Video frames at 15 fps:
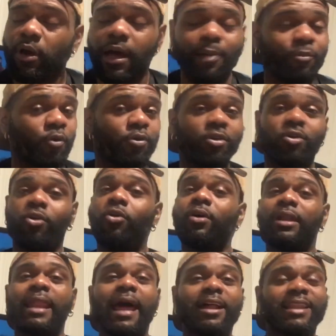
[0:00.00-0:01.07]
I'm going to call
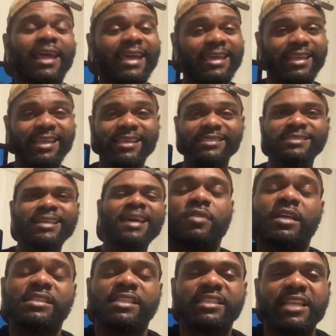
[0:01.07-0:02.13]
it out like it is.
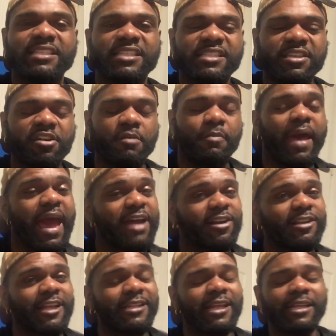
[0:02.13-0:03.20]
It's a necessary pattern
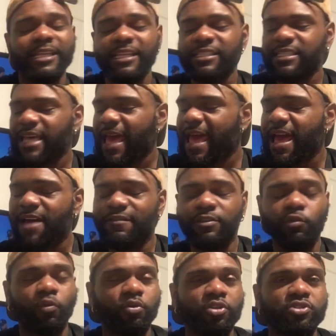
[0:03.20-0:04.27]
that they need to have in
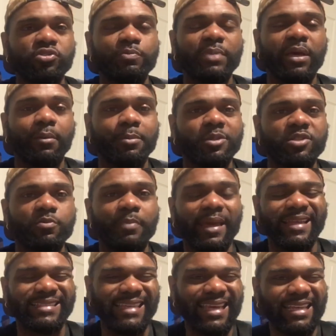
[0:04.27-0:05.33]
order to be able to
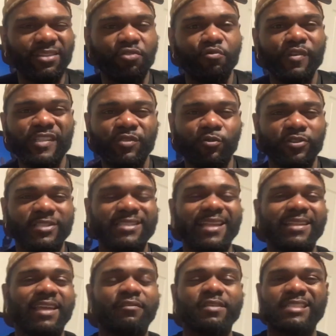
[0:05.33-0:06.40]
maintain the resources that
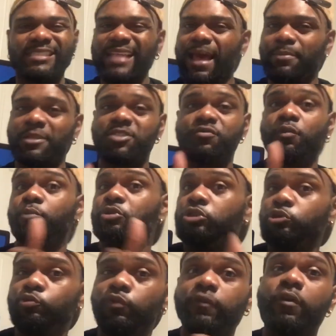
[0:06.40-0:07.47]
they've established from
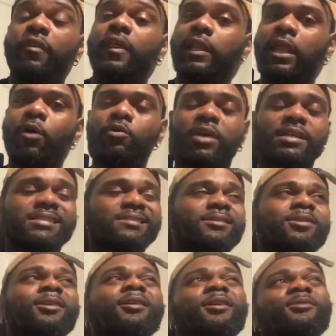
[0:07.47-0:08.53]
you for the longest.
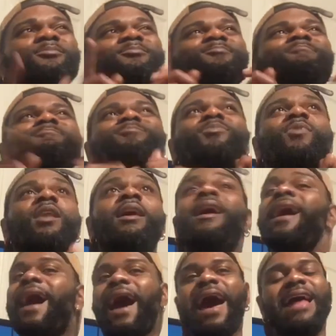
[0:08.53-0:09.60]

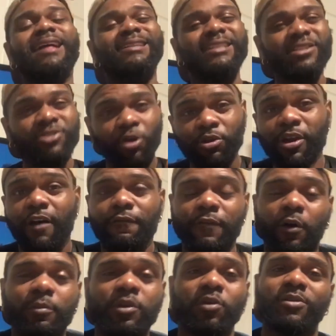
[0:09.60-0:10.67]
I know y'all felt
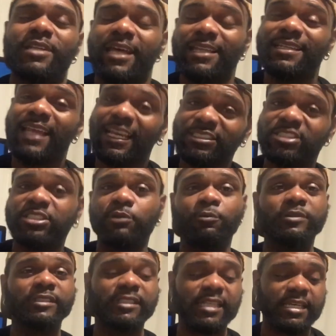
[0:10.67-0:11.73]
me on that. That shit
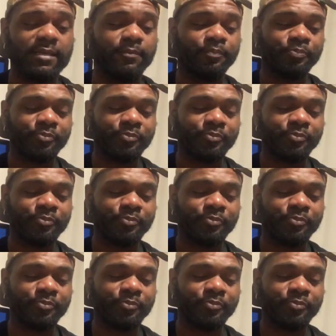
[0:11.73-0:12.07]
was deep.